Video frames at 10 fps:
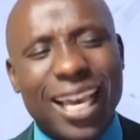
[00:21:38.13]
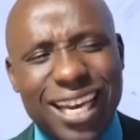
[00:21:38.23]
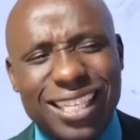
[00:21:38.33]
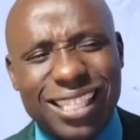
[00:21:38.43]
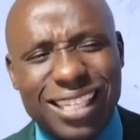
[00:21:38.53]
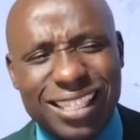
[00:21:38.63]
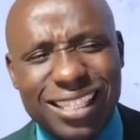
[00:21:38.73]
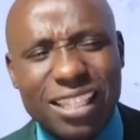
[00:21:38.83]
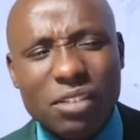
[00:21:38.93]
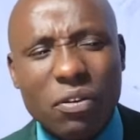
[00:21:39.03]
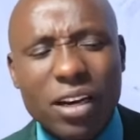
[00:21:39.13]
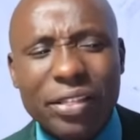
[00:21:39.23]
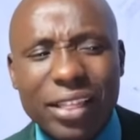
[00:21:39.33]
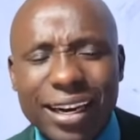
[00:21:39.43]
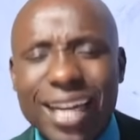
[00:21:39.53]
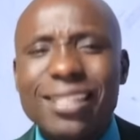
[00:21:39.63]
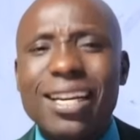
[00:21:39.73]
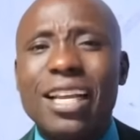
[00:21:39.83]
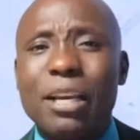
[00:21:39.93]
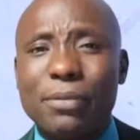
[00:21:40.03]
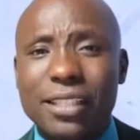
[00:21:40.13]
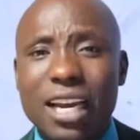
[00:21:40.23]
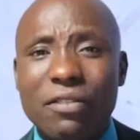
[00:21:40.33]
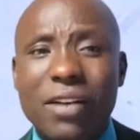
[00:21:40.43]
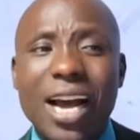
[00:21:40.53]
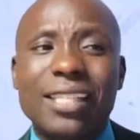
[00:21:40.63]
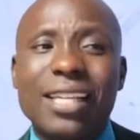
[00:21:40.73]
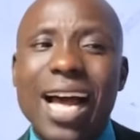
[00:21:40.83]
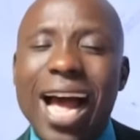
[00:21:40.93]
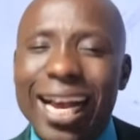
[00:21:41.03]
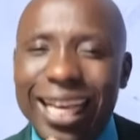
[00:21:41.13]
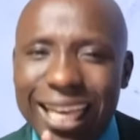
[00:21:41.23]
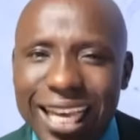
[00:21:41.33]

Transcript: he had successfully thrusted himself as a